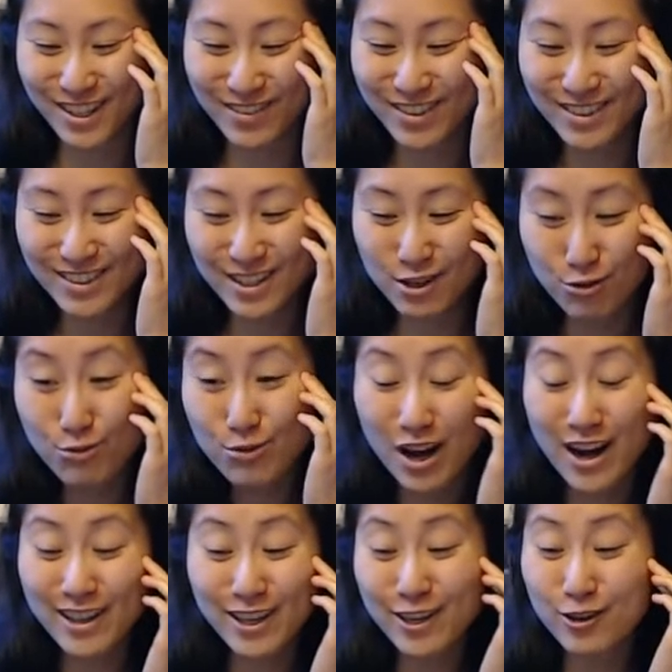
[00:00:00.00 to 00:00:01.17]
It's like
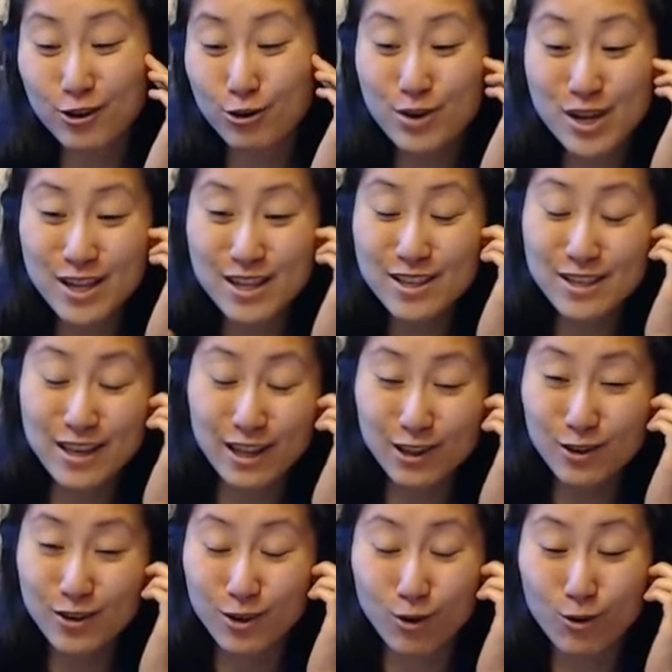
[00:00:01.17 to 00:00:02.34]
highlighter green, yellow,
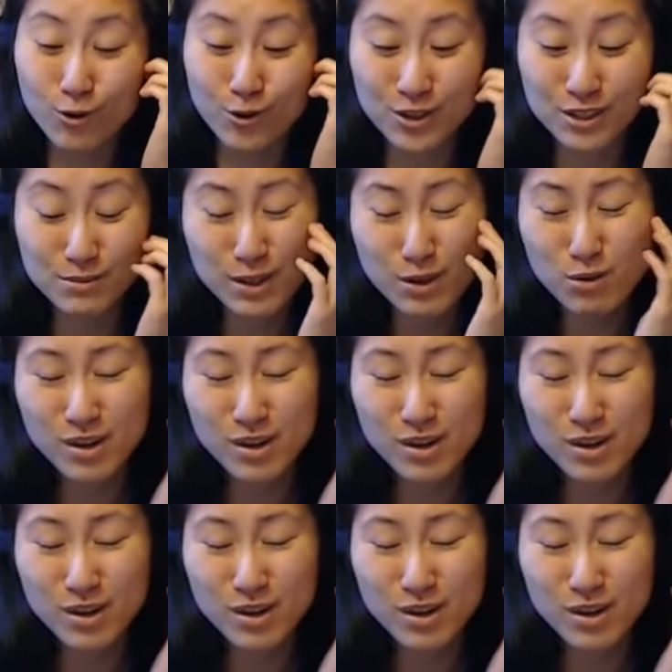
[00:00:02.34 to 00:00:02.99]
and orange. I'm like,